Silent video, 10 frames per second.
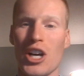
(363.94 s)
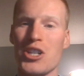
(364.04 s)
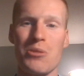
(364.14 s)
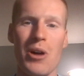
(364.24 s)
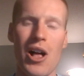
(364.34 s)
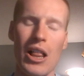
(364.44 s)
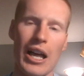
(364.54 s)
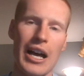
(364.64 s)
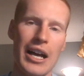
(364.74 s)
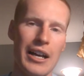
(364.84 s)
Touch 'em All.
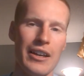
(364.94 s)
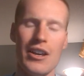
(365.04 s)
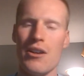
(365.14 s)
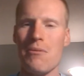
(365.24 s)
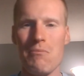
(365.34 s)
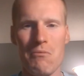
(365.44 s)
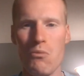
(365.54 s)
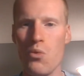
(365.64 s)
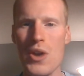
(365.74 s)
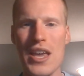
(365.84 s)
Uh,
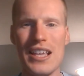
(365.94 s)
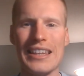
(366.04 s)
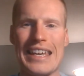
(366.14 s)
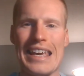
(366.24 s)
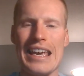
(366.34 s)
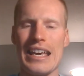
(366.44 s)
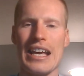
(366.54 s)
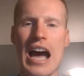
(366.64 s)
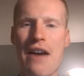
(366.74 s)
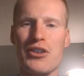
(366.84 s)
weekly
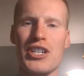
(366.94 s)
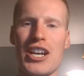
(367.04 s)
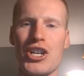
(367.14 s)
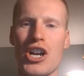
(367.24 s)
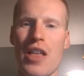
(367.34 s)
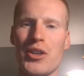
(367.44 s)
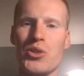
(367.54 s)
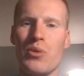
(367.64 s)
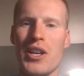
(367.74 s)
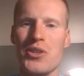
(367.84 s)
conversation on the
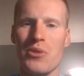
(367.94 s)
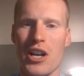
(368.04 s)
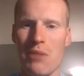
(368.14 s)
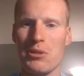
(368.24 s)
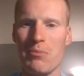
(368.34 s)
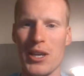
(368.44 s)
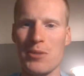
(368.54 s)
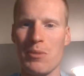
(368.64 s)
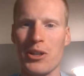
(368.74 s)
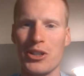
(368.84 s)
Twins where a couple of
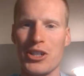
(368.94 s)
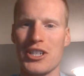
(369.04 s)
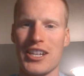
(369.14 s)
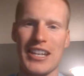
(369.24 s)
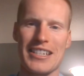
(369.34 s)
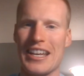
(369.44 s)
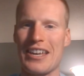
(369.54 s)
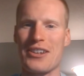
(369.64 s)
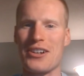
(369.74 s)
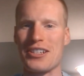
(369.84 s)
baseball nerds get
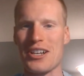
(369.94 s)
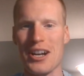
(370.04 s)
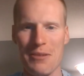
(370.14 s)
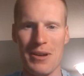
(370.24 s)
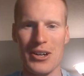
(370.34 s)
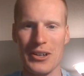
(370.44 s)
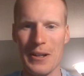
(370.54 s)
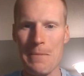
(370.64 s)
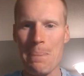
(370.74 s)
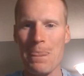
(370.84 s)
together and talk about
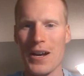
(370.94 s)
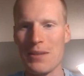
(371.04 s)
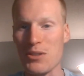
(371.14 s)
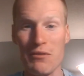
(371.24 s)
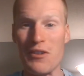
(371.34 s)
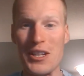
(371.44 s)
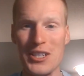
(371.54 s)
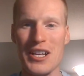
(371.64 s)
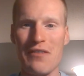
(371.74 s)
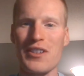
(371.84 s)
um, some fun
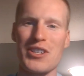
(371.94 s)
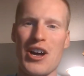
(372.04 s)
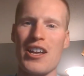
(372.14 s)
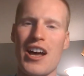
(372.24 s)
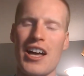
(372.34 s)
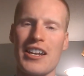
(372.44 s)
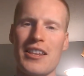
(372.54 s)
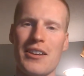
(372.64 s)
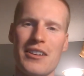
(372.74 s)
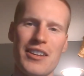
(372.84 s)
stuff that's gone on in
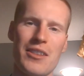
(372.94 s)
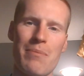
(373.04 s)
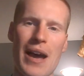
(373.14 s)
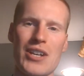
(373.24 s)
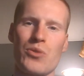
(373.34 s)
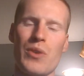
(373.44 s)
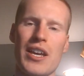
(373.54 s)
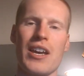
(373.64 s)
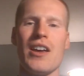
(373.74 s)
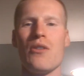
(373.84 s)
the in the past
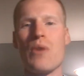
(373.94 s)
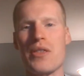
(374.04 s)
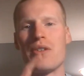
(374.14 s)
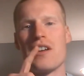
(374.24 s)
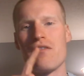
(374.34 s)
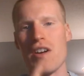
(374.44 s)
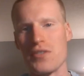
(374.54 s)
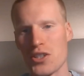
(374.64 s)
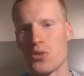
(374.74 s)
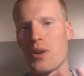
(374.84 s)
week, whether it
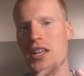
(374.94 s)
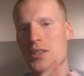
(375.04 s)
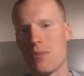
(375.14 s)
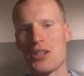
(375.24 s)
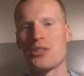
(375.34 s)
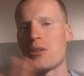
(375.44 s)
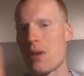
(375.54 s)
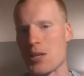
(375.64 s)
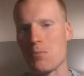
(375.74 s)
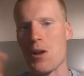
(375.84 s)
involves the Twins, Major League
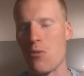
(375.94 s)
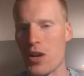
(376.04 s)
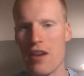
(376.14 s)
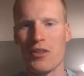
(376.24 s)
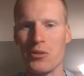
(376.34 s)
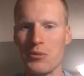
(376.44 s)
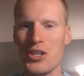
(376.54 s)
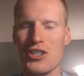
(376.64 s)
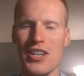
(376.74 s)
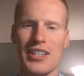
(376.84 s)
Baseball, whatever. We
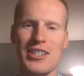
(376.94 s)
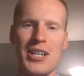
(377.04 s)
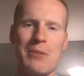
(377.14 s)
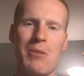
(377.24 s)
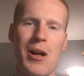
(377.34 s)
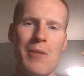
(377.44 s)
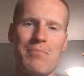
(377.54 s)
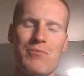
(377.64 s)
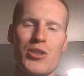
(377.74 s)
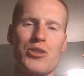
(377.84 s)
just like to talk ball.
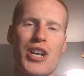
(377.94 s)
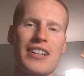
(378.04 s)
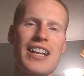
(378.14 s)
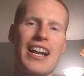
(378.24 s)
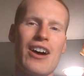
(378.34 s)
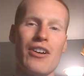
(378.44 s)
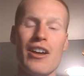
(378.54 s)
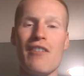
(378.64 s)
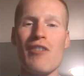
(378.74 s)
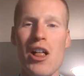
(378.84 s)
So check that out.
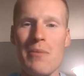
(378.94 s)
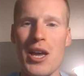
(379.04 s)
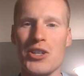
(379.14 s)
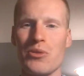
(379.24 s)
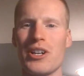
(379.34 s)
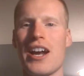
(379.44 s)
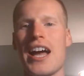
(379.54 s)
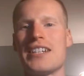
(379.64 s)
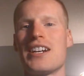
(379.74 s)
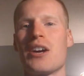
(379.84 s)
Follow me on Twitter
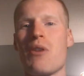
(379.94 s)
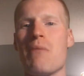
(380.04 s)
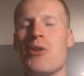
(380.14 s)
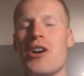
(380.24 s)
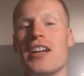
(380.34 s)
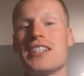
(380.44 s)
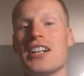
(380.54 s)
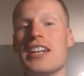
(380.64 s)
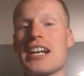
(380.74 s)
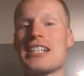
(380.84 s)
at Derek Wetmore.
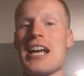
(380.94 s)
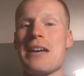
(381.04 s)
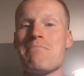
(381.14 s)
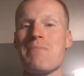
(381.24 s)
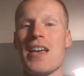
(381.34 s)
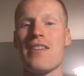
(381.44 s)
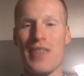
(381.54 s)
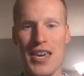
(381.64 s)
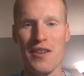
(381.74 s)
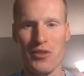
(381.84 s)
Until next time,
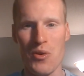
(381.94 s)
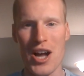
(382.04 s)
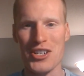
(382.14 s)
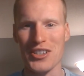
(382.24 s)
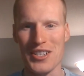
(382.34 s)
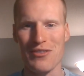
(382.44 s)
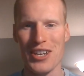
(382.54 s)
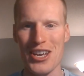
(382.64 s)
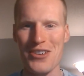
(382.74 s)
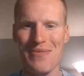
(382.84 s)
thank you for watching this
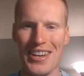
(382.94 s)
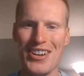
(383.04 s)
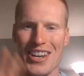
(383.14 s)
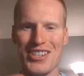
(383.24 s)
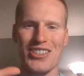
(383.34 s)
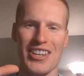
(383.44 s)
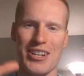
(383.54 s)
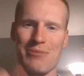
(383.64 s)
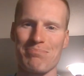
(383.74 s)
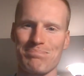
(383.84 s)
video, and I'll catch you
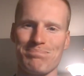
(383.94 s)
later.